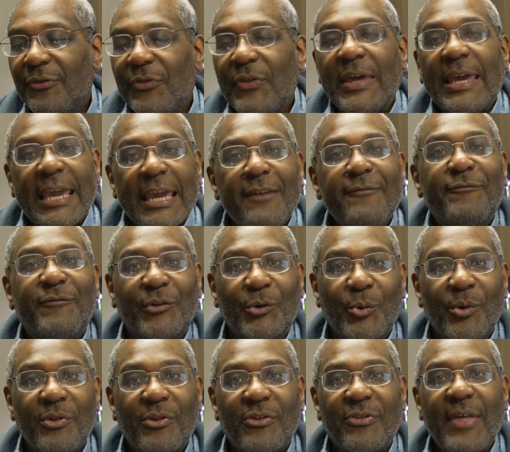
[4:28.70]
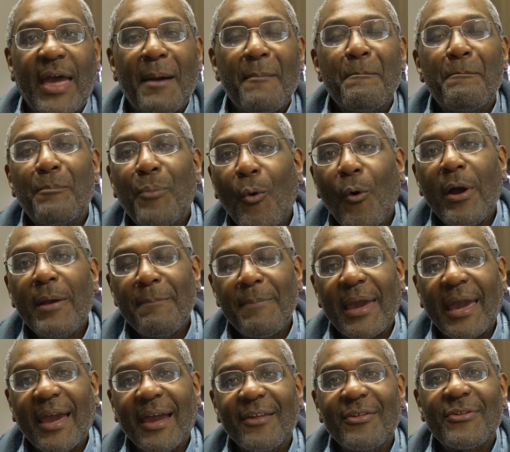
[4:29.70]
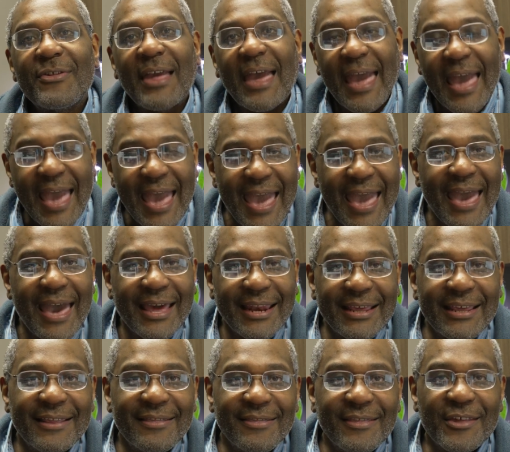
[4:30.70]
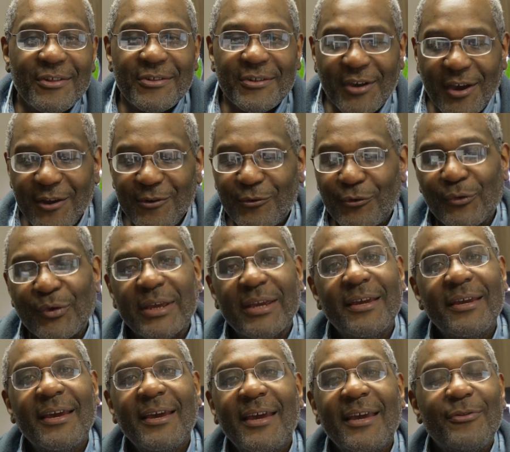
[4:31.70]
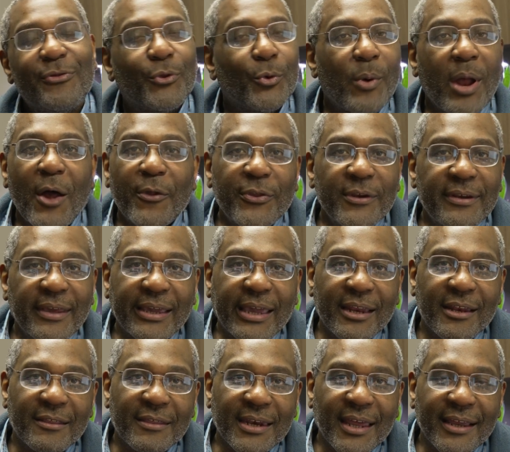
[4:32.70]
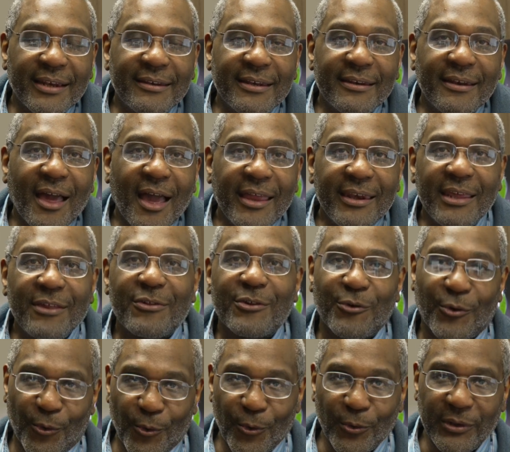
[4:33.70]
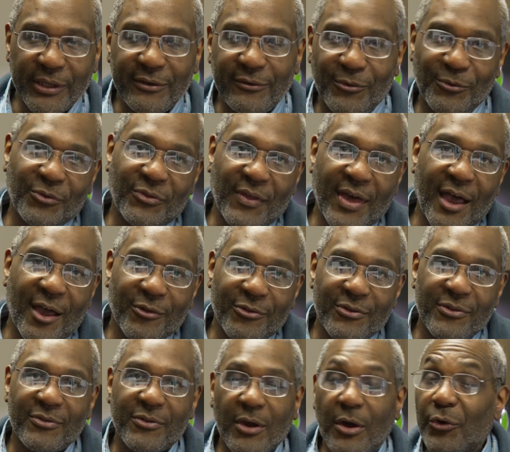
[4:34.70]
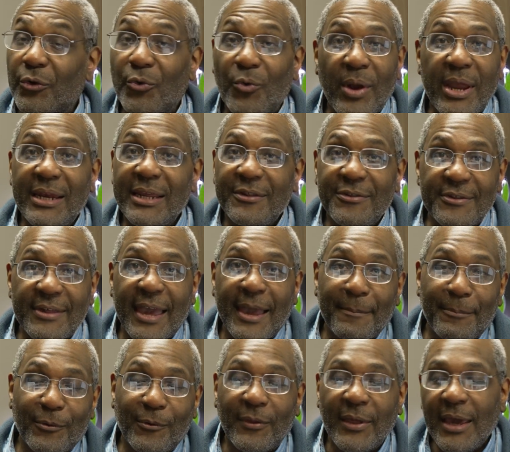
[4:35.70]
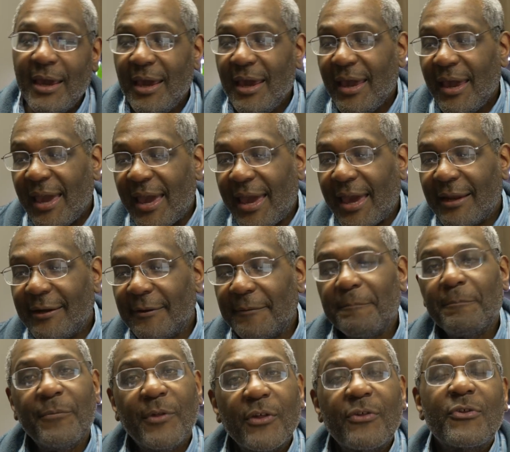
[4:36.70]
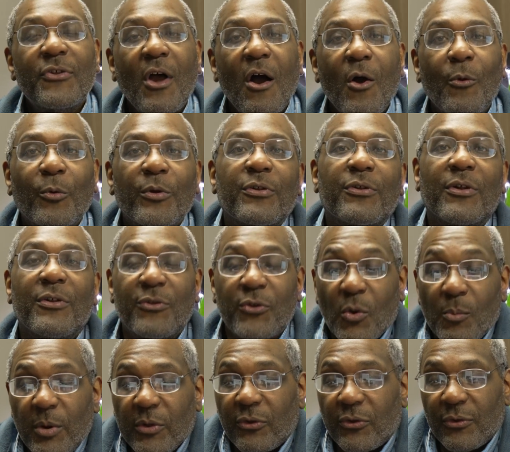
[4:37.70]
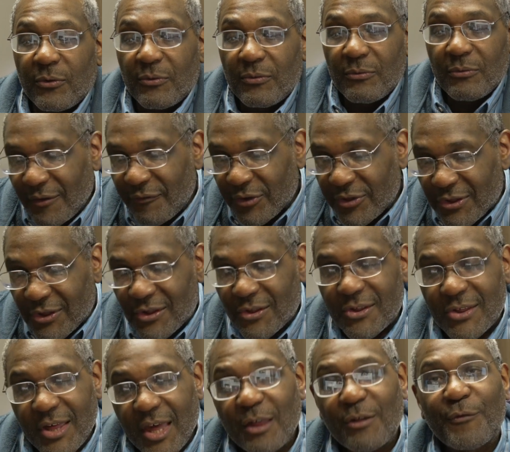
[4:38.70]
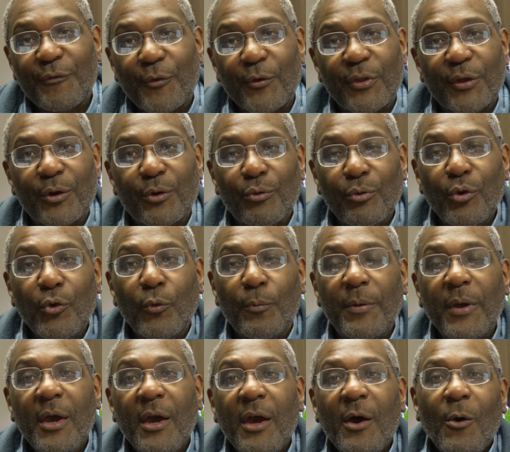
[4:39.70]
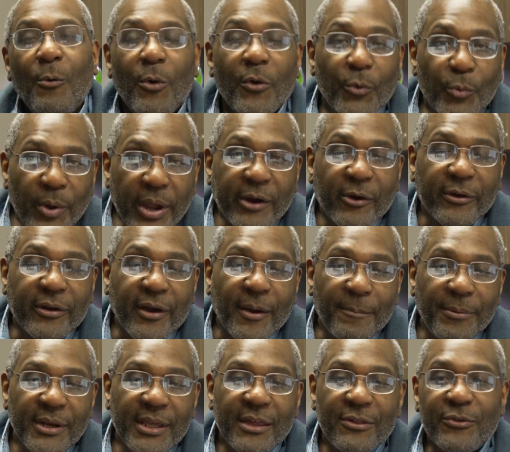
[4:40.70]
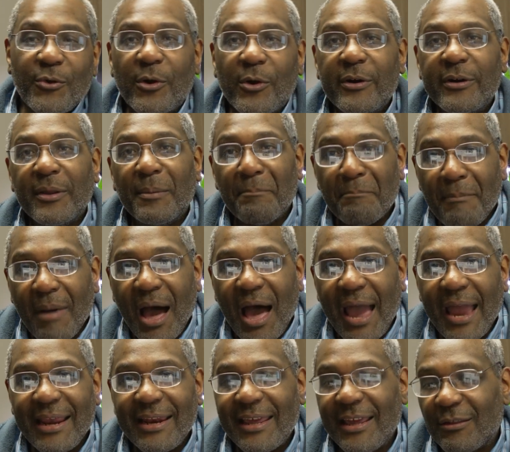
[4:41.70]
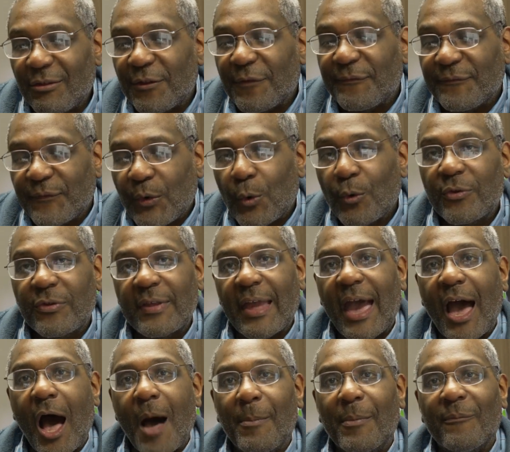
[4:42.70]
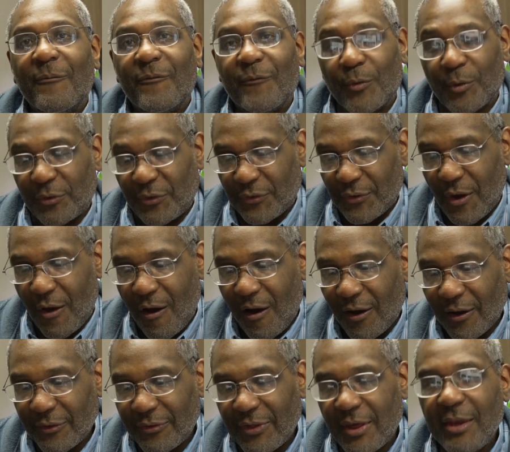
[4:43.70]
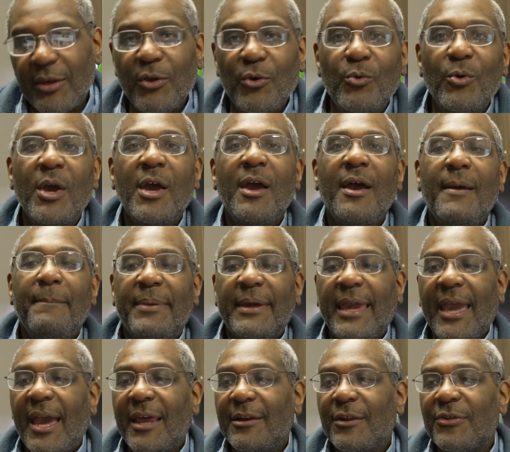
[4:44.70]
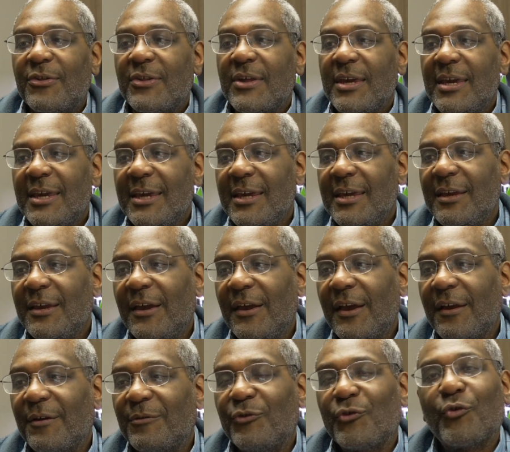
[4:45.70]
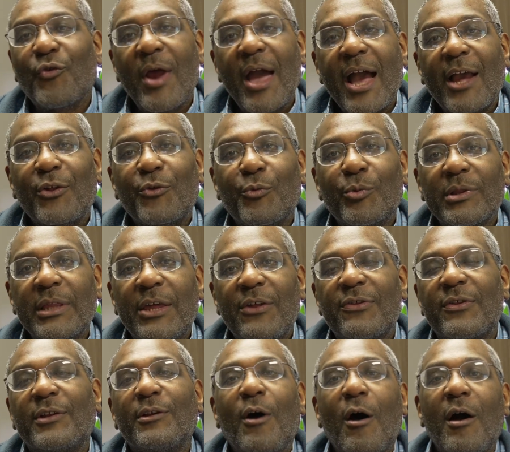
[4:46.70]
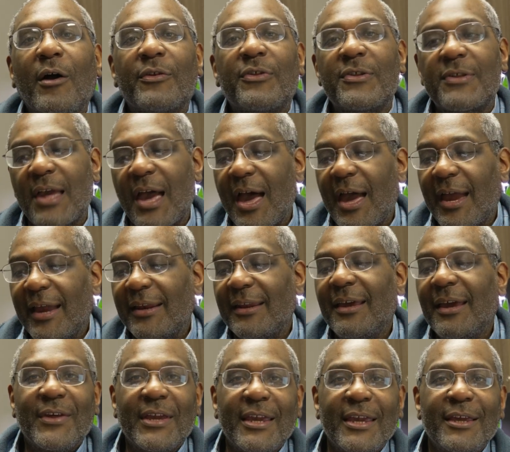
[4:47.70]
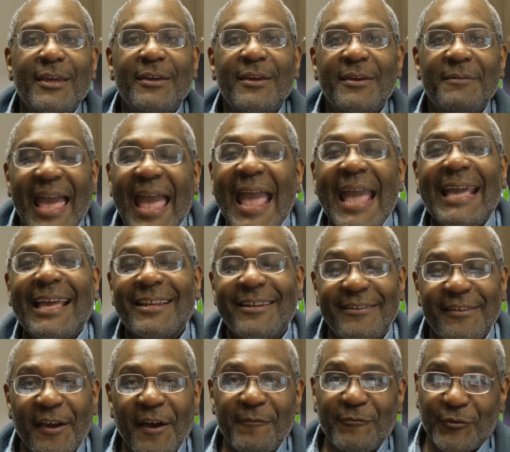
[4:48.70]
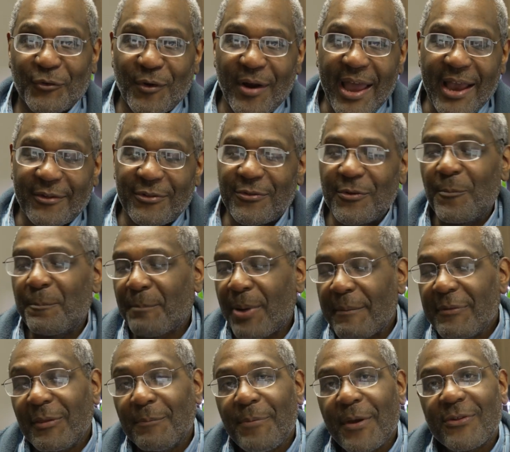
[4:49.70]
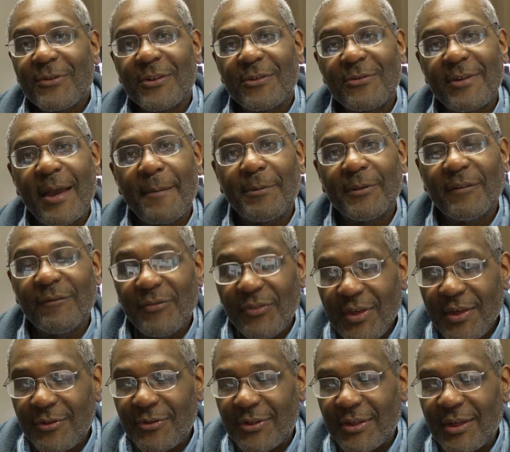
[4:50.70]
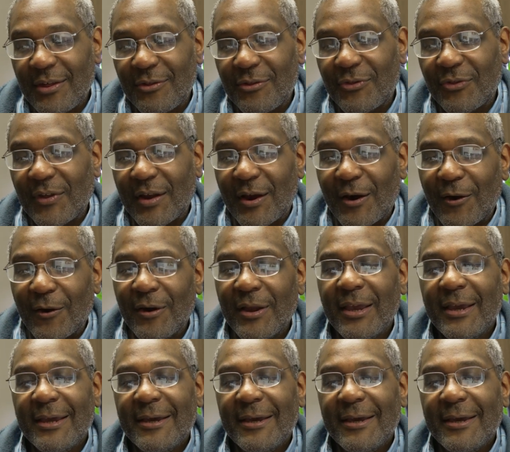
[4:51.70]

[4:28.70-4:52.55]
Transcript: the influence that boy bands had in this country throughout the decade of the 1990s and early 2000s. A great example. And this song was so much of a success for the group, well, the record company started to mine its first album for songs, and you began to see tracks released alongside the Hangin' Tough tracks. Probably the best example of this is their